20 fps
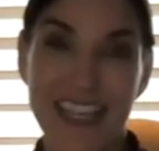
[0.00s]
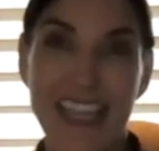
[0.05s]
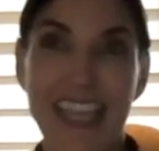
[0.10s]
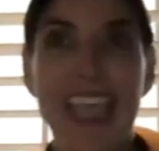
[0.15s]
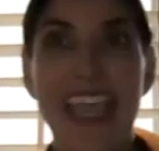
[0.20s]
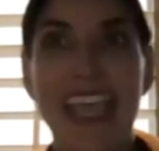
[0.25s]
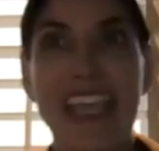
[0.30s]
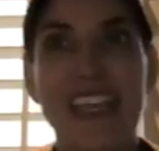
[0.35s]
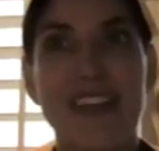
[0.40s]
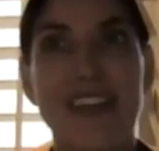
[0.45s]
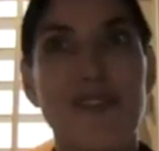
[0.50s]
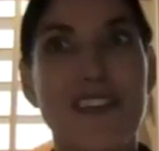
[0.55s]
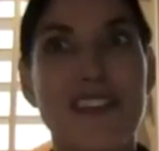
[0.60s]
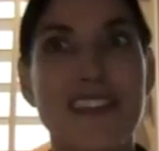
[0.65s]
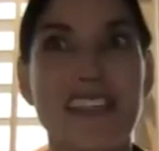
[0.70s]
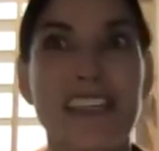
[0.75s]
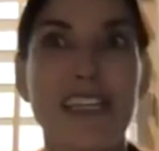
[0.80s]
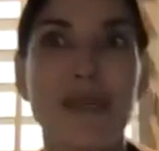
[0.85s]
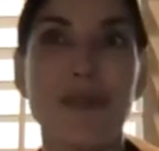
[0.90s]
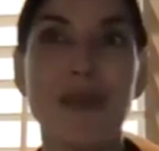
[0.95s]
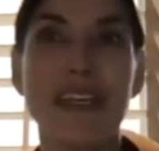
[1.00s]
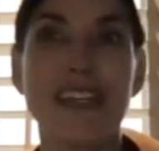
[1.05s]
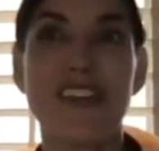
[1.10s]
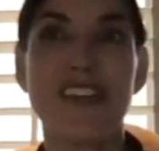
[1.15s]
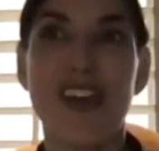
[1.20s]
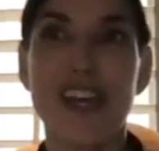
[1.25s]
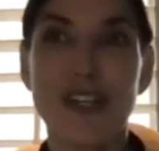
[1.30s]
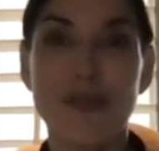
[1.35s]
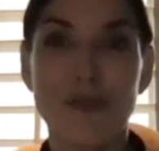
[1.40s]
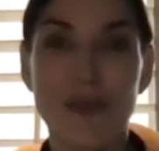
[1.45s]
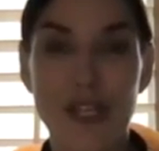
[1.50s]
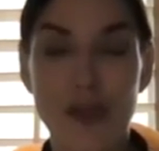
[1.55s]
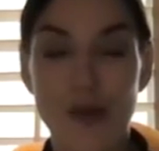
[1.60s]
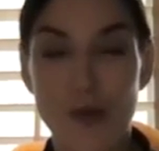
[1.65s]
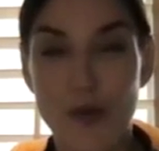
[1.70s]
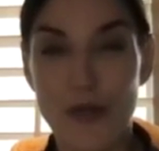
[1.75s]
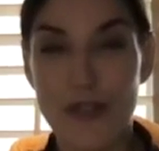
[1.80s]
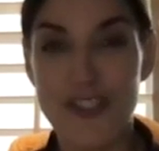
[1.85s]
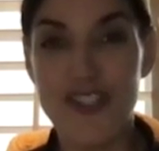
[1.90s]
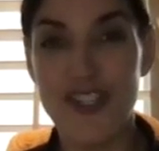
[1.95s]
And if it's going to be a
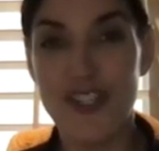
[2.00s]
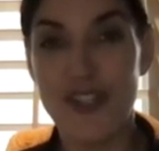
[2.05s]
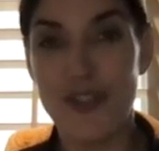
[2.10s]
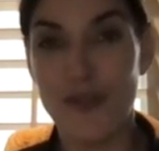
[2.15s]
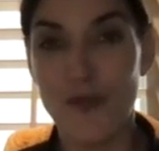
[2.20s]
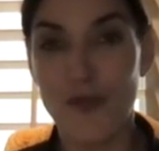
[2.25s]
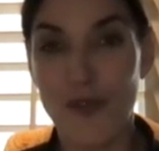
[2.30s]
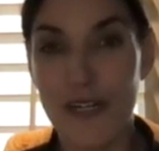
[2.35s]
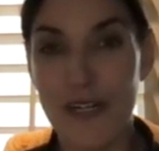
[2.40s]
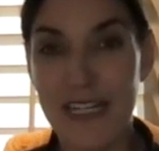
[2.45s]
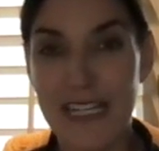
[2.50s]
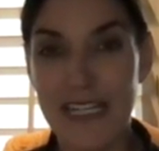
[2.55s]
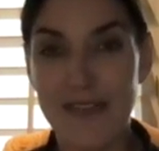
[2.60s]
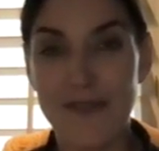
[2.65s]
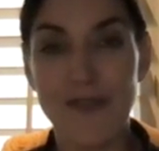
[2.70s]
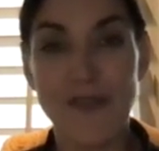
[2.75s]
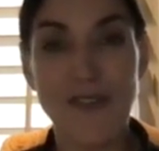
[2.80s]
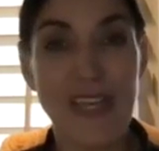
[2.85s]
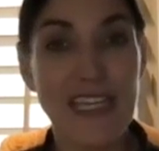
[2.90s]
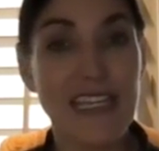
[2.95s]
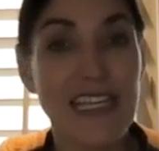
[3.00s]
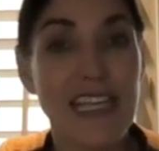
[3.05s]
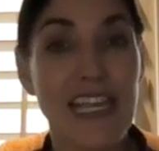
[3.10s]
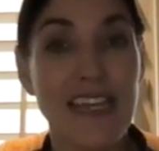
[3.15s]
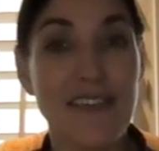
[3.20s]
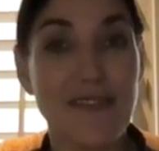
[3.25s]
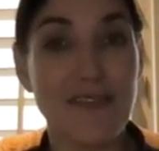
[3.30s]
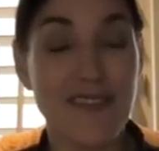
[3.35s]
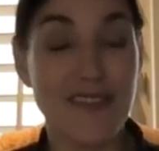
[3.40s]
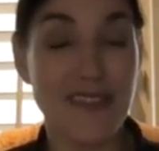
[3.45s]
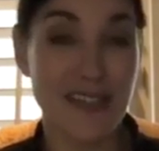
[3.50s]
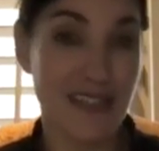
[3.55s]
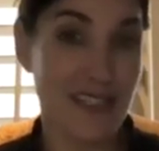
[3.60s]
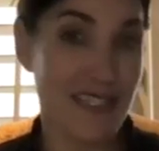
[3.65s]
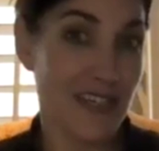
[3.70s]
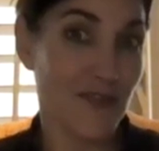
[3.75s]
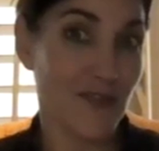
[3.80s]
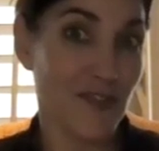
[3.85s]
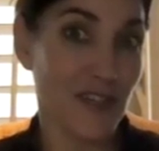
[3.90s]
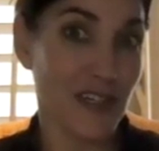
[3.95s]
non-recourse, Freddie and Fannie have
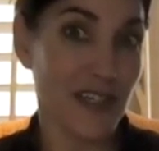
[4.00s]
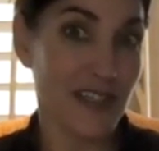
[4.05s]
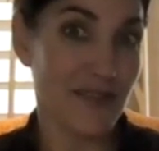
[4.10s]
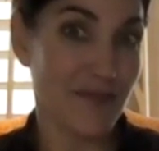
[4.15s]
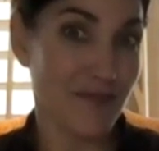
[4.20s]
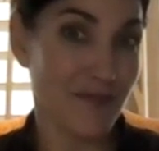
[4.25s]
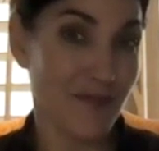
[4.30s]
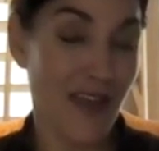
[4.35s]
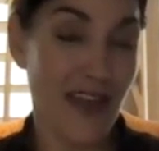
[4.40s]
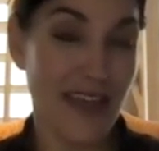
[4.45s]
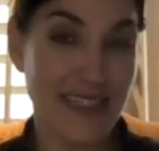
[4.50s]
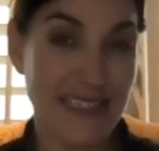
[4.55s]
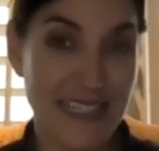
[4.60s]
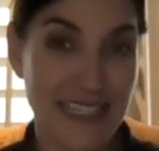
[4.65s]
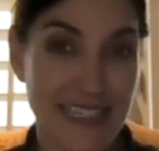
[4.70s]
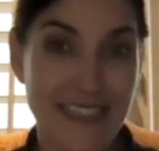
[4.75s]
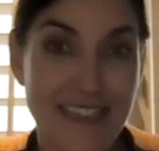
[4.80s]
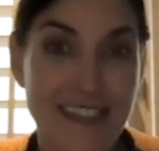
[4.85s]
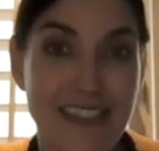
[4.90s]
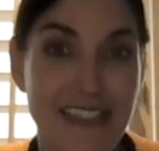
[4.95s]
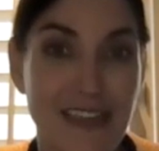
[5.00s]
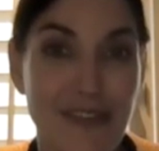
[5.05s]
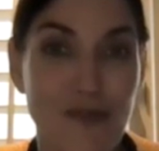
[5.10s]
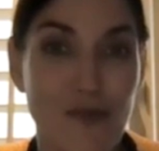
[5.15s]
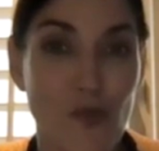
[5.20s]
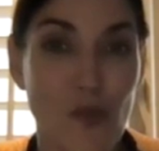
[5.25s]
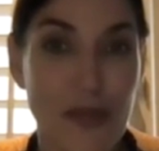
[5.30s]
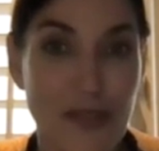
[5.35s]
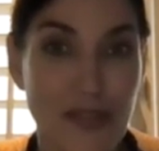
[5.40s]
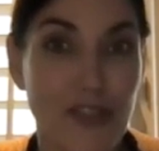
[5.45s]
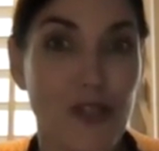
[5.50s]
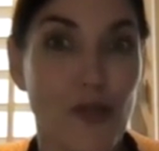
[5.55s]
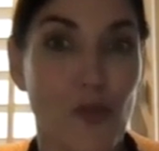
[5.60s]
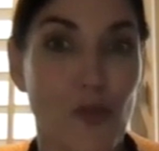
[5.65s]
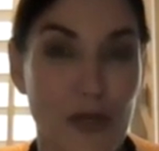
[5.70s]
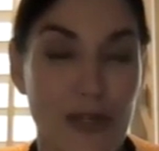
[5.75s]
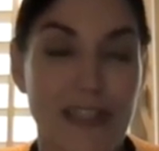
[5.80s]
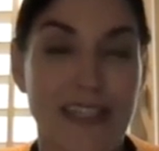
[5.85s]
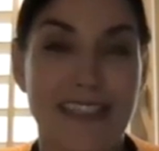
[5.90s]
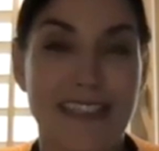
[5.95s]
different ideas of what they're
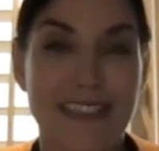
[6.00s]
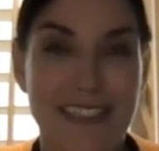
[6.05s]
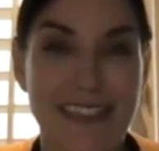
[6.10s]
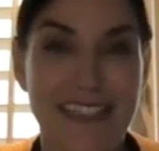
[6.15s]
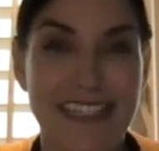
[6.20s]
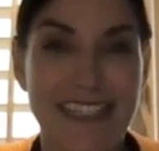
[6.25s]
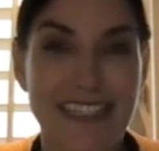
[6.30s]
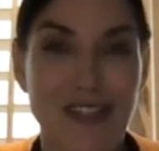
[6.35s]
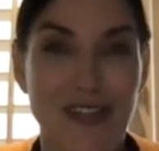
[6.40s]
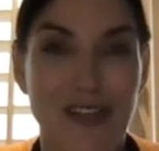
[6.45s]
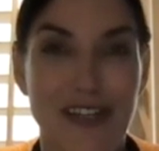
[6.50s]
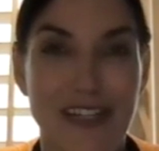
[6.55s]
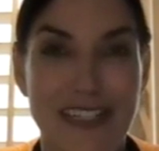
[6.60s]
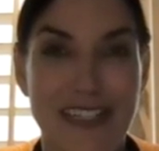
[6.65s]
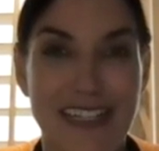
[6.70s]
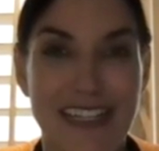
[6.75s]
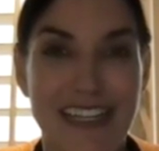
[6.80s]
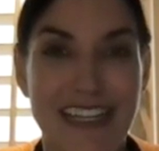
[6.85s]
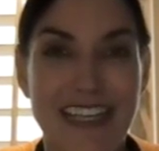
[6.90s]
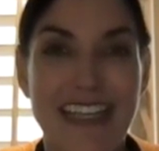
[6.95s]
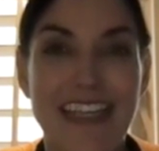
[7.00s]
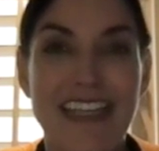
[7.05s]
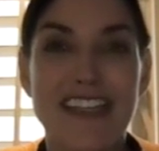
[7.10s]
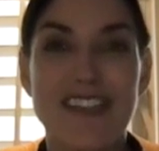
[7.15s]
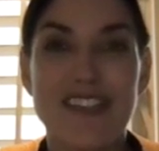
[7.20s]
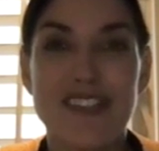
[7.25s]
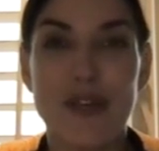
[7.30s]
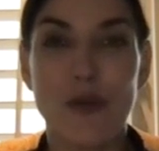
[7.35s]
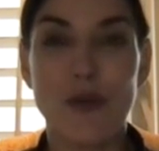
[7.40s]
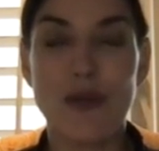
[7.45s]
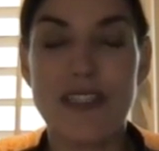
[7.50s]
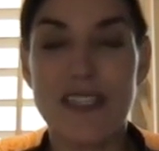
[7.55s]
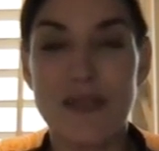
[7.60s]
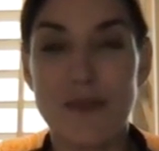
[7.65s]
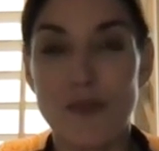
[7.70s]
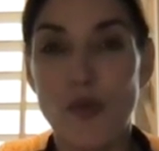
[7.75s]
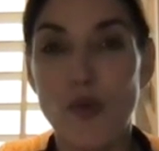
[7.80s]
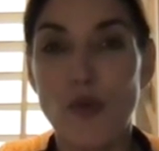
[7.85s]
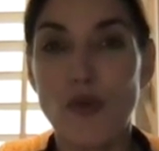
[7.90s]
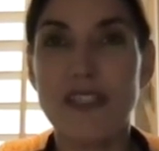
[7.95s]
willing to lend on. So it's
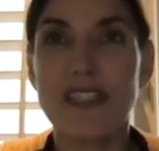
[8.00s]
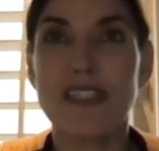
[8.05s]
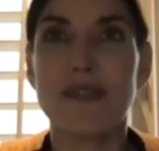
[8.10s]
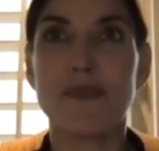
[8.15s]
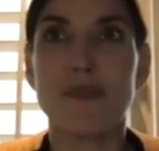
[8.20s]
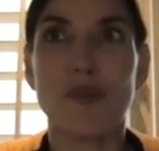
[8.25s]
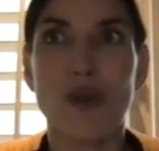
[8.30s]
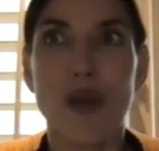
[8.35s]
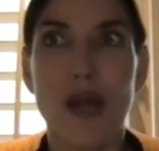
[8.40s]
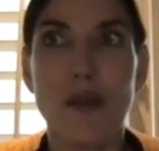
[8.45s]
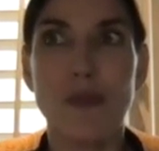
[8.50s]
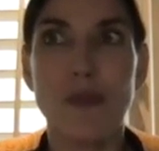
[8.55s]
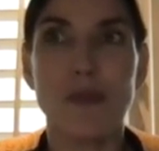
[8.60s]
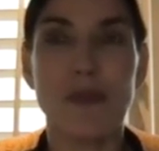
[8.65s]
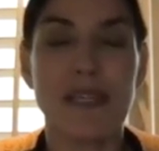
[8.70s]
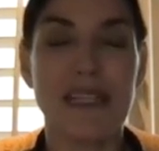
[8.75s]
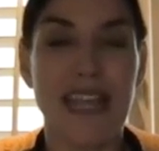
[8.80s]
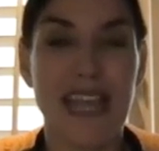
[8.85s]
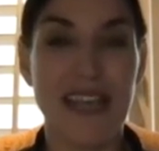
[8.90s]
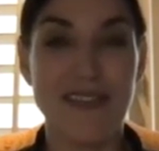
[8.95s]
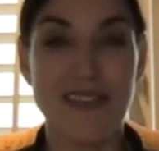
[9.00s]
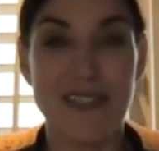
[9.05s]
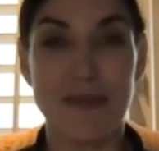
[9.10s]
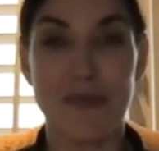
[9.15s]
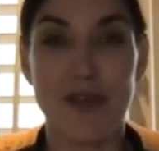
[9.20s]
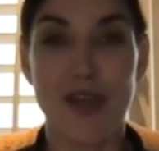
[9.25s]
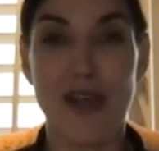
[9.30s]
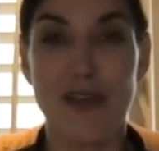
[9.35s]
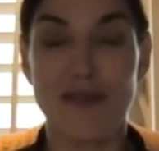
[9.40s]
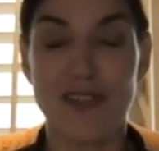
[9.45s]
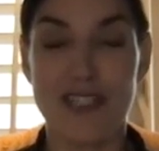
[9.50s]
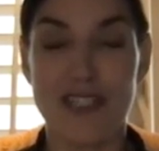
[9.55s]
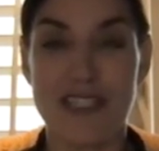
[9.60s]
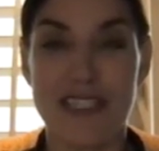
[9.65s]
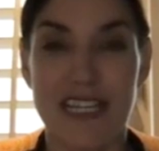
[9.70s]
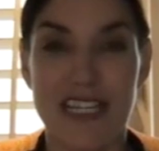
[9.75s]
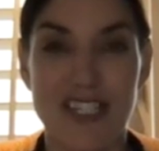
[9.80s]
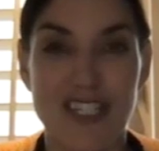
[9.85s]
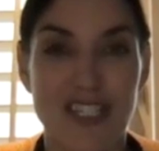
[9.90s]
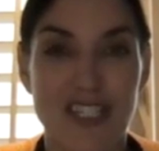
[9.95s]
important probably to have some
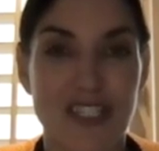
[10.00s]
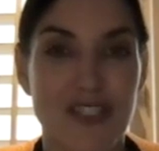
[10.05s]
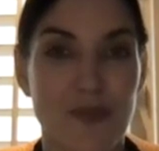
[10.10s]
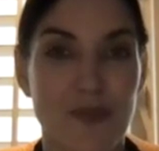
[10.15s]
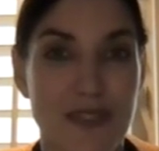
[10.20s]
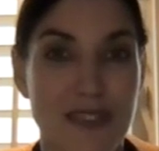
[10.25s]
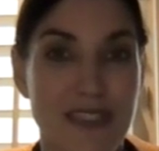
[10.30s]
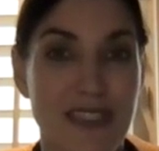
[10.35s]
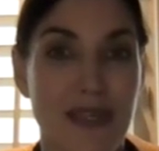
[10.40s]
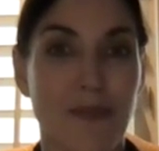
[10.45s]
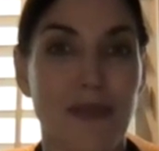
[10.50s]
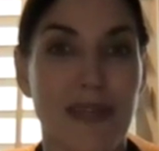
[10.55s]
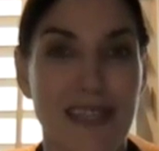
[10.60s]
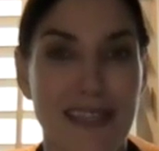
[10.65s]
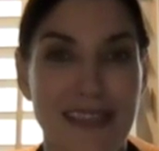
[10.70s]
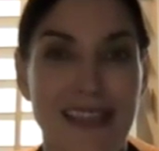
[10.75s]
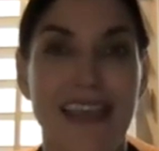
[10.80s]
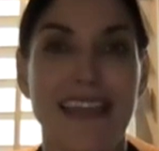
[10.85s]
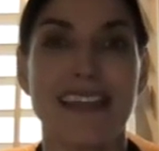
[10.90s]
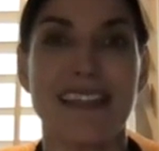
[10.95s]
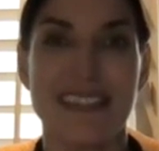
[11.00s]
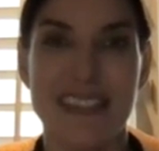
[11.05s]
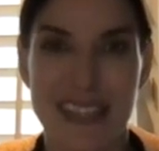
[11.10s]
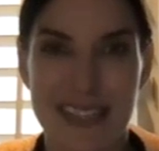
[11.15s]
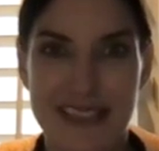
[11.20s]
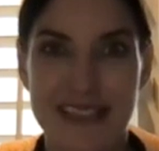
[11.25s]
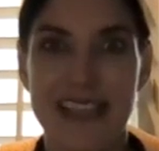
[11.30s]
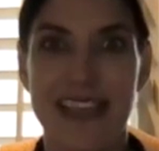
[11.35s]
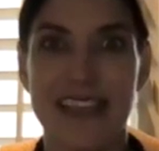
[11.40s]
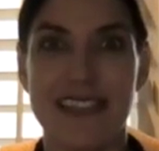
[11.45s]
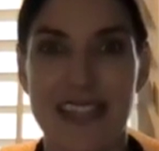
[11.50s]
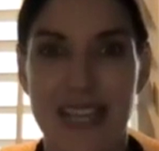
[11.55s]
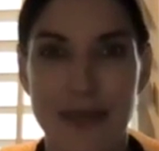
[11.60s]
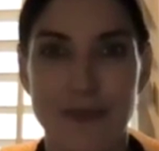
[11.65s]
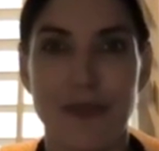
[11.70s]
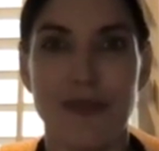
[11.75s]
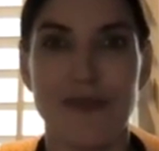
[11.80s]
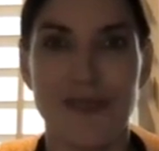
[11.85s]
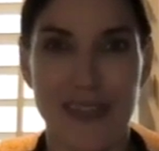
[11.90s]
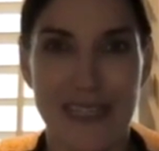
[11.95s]
conversations with somebody that does that type
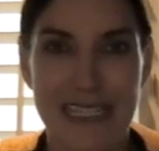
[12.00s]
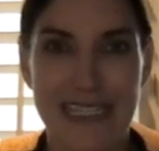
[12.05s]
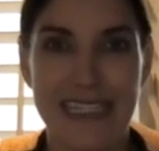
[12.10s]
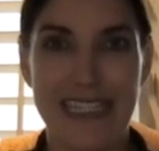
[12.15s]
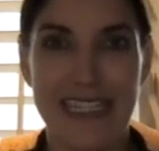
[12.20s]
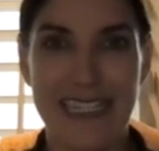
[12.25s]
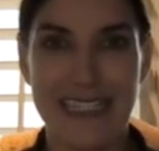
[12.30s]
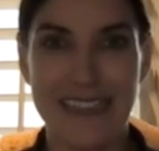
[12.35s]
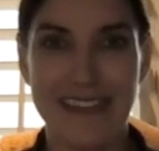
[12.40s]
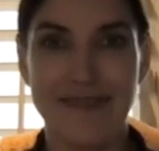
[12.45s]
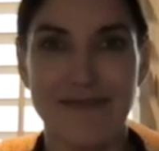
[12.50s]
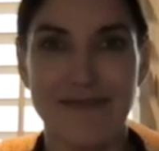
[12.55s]
of lending